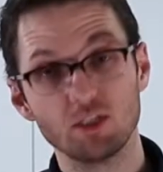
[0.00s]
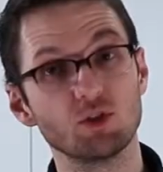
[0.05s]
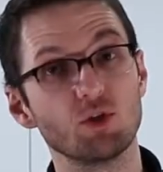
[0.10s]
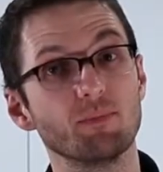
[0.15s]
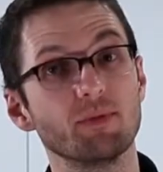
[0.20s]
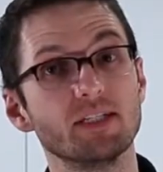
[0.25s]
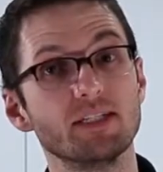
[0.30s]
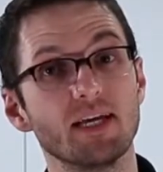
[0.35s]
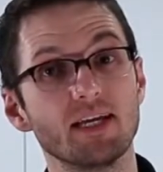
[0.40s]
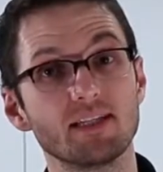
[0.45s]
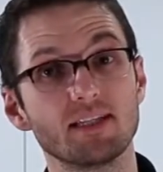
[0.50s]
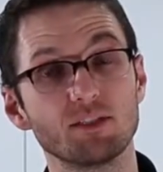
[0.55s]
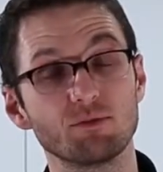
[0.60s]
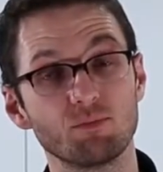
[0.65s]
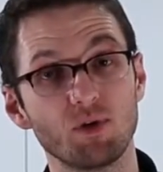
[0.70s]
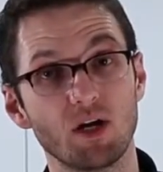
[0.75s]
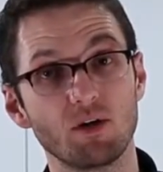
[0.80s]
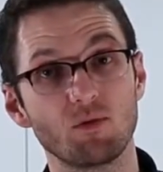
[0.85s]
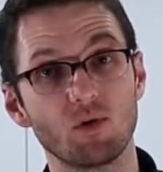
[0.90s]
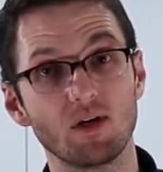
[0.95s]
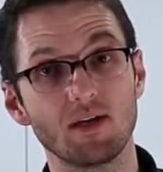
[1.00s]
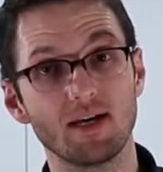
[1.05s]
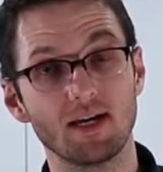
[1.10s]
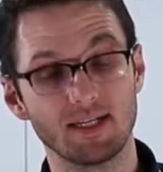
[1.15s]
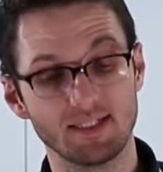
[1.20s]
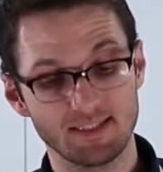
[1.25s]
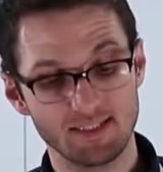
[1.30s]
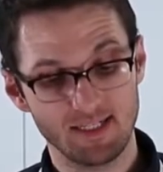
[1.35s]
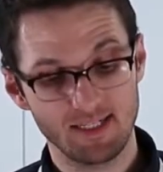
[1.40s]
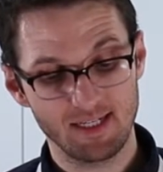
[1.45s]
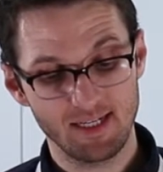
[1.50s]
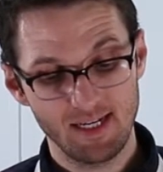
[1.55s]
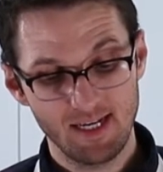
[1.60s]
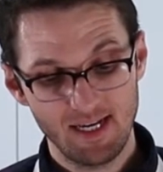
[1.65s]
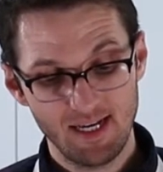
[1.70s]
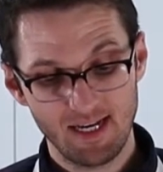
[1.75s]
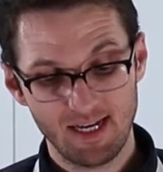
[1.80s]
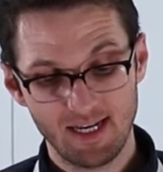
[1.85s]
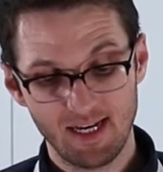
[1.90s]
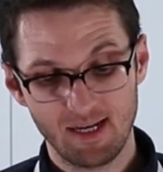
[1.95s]
So I'm going to take this brown royal icing
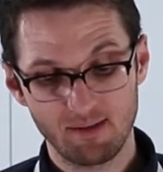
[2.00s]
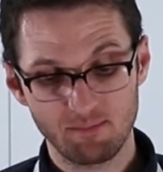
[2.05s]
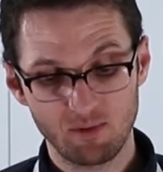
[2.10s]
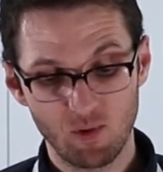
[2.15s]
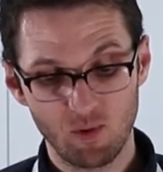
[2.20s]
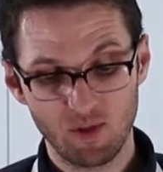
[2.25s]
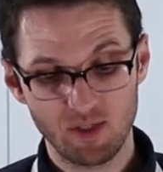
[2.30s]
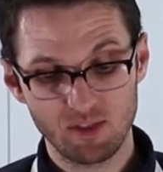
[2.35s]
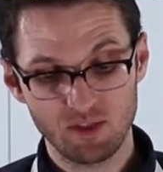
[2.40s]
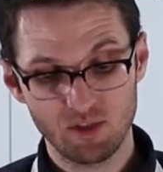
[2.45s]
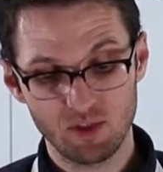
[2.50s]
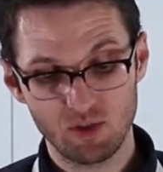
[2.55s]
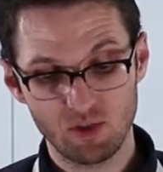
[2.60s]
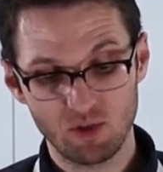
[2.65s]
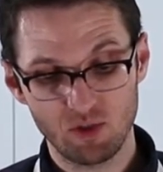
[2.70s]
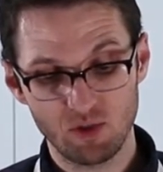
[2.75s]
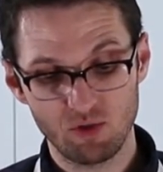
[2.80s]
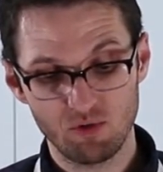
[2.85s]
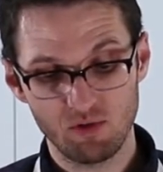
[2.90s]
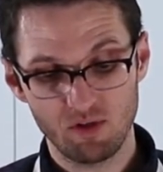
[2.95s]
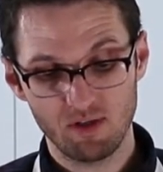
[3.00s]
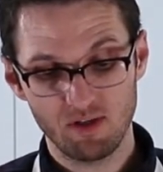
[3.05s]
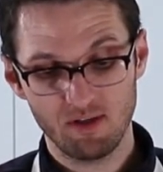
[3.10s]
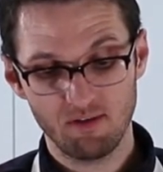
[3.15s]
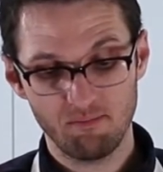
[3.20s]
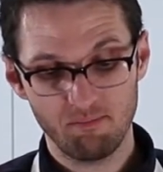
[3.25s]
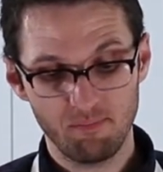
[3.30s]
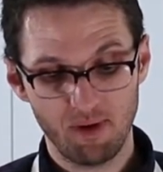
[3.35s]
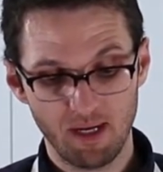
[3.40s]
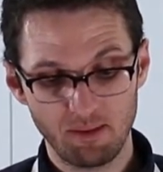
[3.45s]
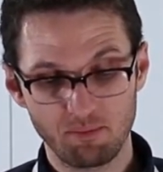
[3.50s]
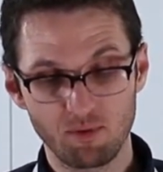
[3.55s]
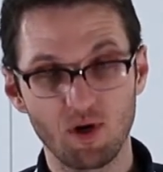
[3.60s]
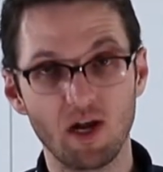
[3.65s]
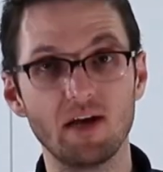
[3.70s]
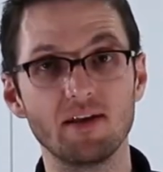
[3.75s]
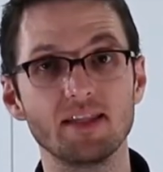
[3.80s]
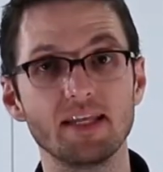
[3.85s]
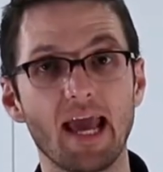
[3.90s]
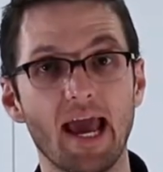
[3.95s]
and I'm going to pipe
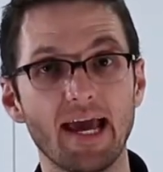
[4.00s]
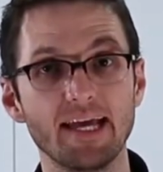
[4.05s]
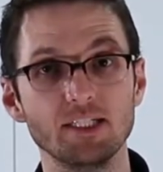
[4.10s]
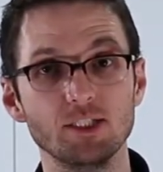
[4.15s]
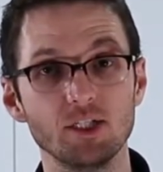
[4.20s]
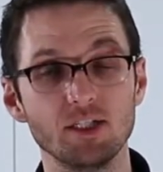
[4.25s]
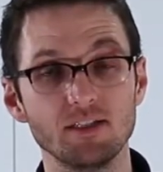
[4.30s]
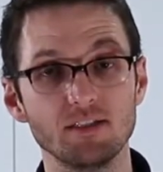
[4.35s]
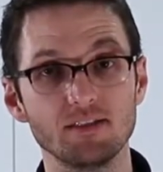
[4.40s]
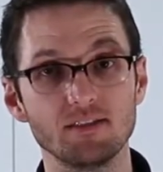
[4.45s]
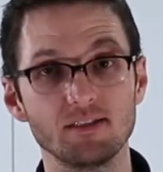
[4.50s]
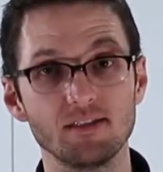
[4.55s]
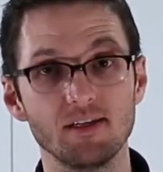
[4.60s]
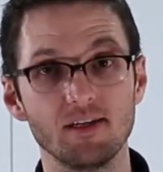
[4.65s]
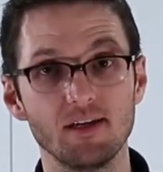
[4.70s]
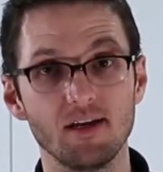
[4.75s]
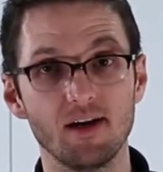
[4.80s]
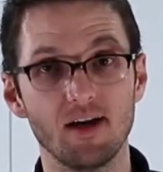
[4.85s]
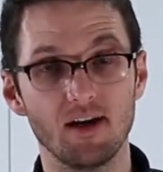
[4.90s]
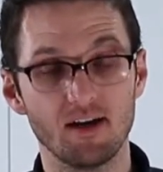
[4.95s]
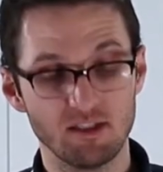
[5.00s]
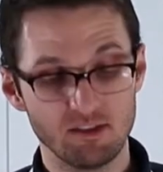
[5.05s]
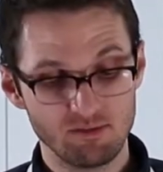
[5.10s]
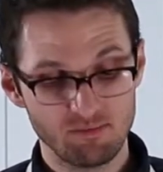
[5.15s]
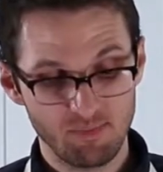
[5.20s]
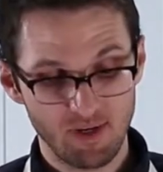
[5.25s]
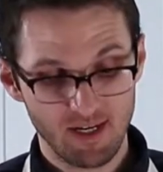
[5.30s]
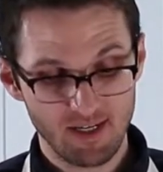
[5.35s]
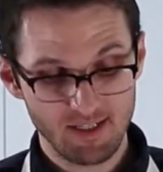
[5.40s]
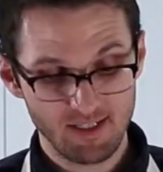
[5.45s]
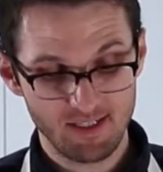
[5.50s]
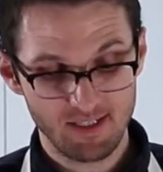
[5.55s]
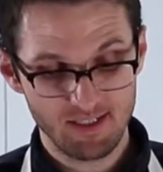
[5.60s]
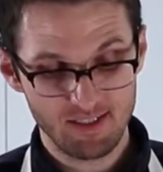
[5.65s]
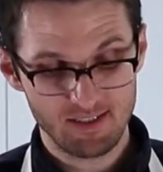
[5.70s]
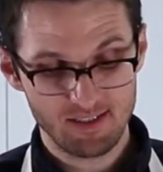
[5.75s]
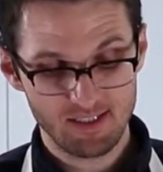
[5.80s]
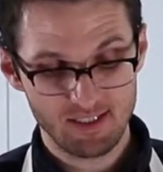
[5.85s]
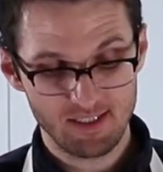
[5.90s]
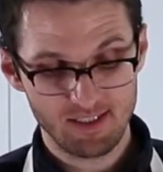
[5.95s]
around the edges of my
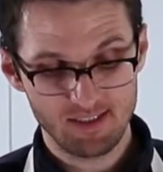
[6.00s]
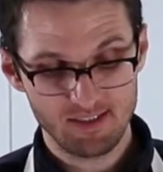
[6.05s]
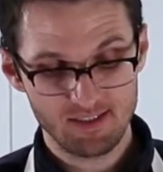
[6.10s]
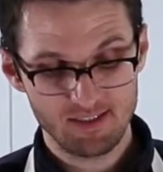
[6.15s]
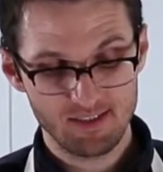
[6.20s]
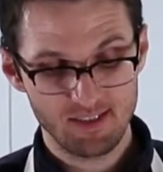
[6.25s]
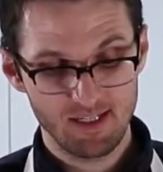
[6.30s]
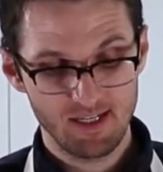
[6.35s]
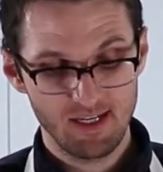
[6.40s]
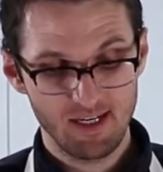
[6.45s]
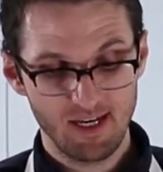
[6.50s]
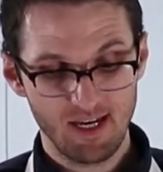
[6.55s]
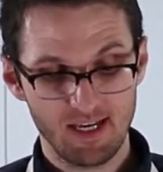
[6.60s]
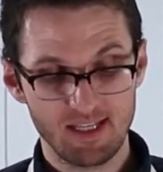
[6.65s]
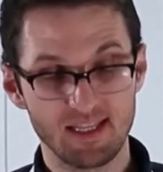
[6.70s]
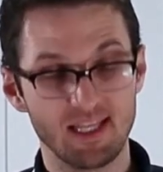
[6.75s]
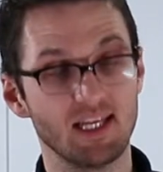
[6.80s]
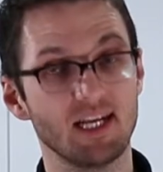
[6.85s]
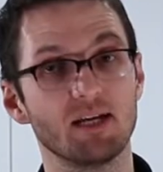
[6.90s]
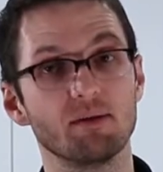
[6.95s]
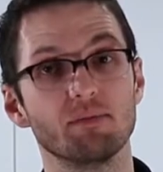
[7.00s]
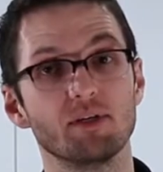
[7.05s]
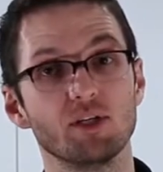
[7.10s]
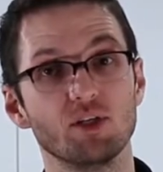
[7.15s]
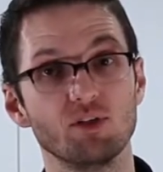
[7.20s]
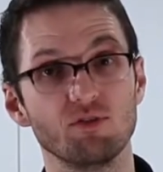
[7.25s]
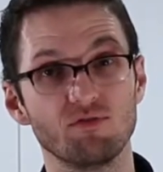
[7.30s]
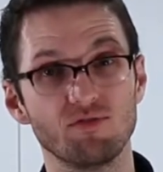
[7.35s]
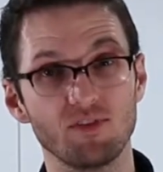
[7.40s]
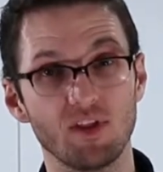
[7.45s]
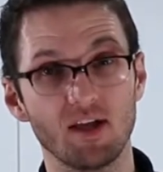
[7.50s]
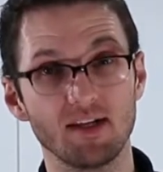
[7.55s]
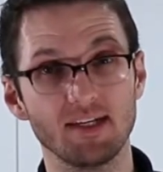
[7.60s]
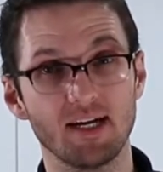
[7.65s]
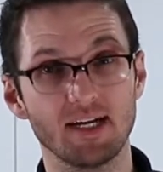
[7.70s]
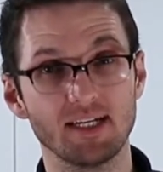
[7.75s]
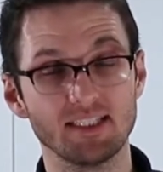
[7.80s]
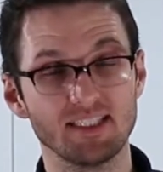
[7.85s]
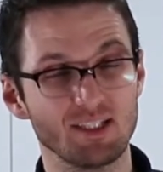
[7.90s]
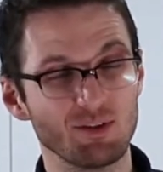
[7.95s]
guillotines, and then I'm going to do flood
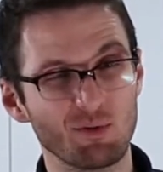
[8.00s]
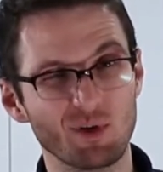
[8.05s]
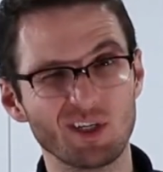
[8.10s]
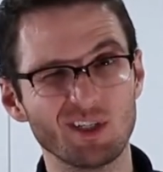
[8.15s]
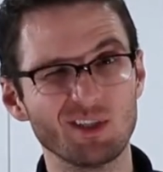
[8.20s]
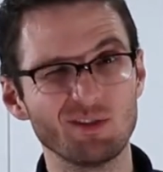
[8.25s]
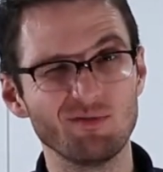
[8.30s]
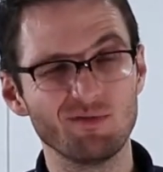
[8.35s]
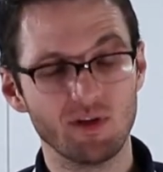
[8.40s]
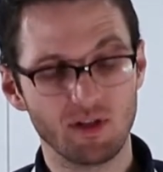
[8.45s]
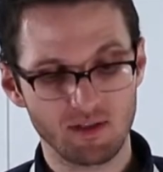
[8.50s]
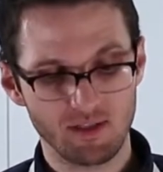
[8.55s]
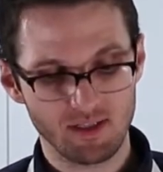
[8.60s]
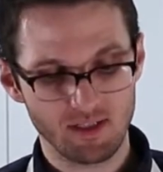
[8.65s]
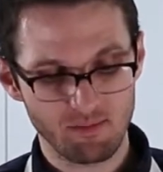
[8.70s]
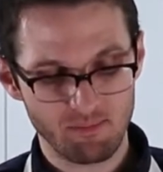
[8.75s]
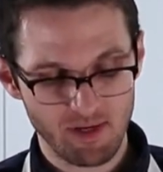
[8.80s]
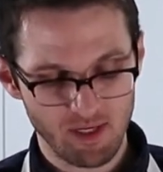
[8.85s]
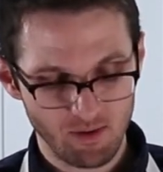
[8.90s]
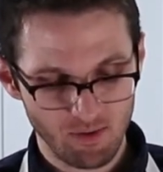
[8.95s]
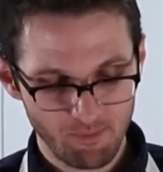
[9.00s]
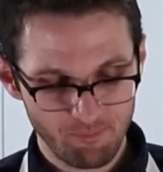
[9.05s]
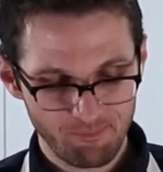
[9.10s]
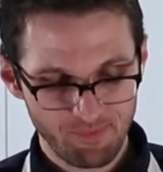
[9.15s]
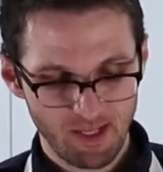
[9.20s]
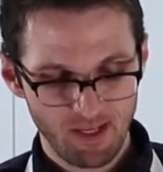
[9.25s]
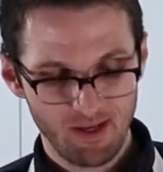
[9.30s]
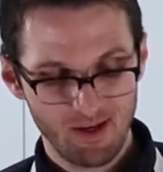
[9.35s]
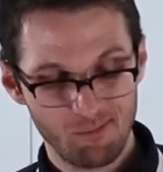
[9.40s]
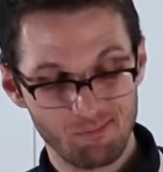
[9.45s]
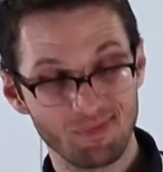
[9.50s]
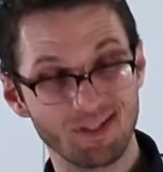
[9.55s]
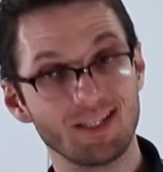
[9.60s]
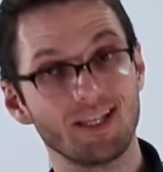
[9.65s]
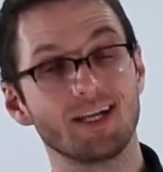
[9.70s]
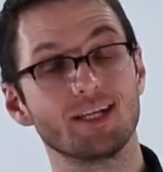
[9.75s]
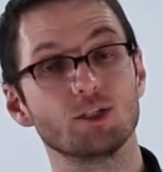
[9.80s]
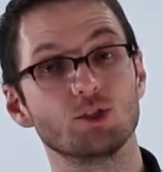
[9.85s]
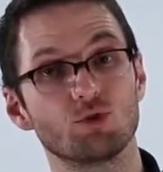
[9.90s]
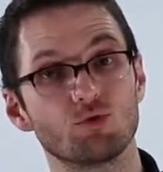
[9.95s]
icing where you just fill in the middle. I'm going
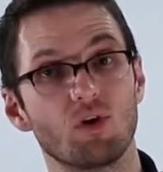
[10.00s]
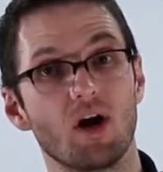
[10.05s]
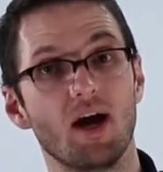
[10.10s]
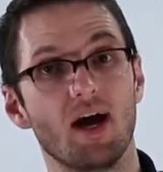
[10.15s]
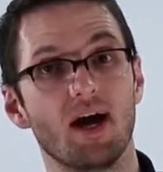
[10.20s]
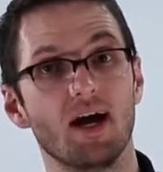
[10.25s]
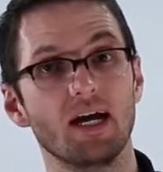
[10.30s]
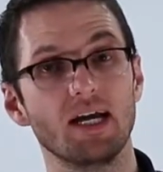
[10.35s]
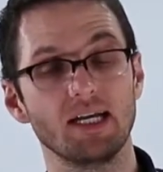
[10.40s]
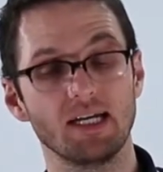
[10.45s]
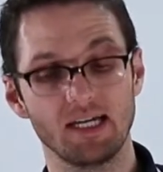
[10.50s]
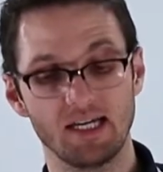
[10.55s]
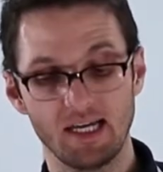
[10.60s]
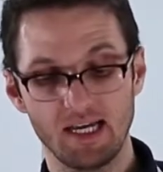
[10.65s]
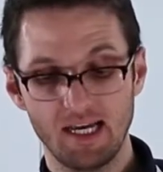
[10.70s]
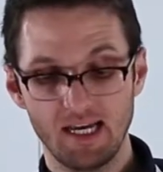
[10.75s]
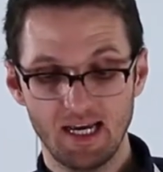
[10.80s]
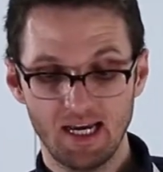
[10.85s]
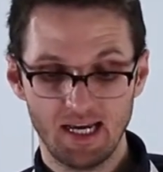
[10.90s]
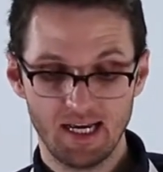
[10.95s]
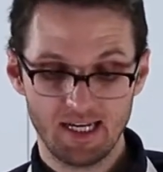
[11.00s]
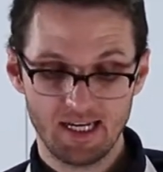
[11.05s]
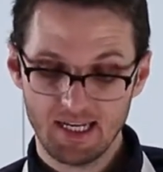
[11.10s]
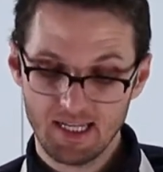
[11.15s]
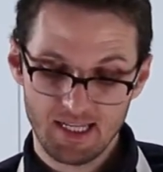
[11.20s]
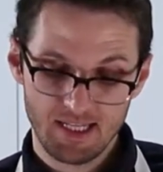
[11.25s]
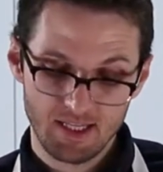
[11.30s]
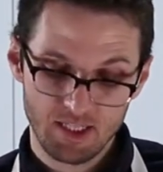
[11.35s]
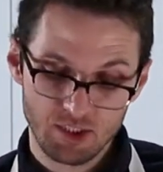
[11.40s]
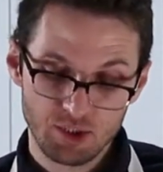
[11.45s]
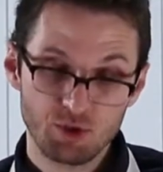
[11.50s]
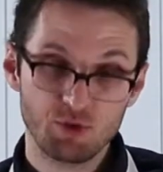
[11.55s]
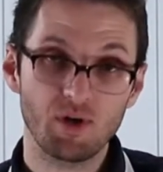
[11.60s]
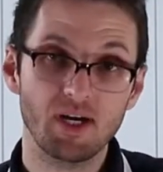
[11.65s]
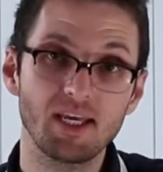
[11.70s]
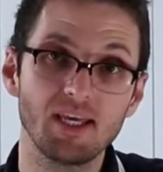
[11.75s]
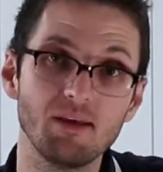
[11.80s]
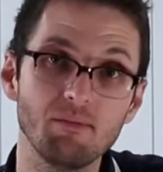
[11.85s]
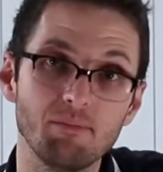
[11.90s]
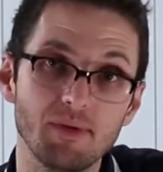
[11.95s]
to let it dry, and then the
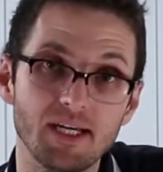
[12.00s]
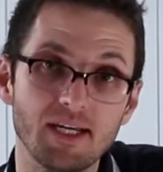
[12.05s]
tricky